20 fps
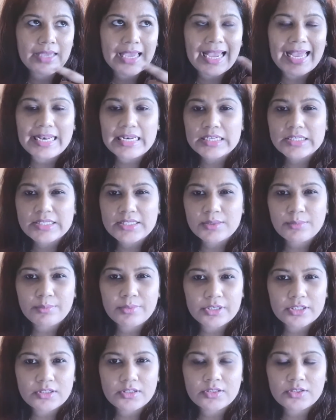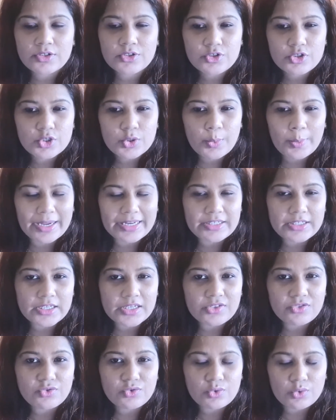Elizabeth
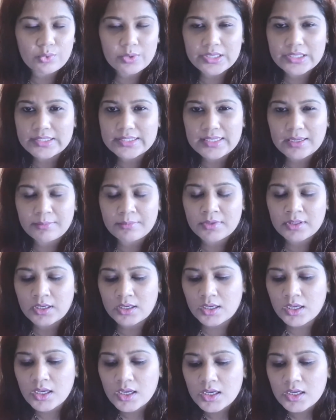23 something.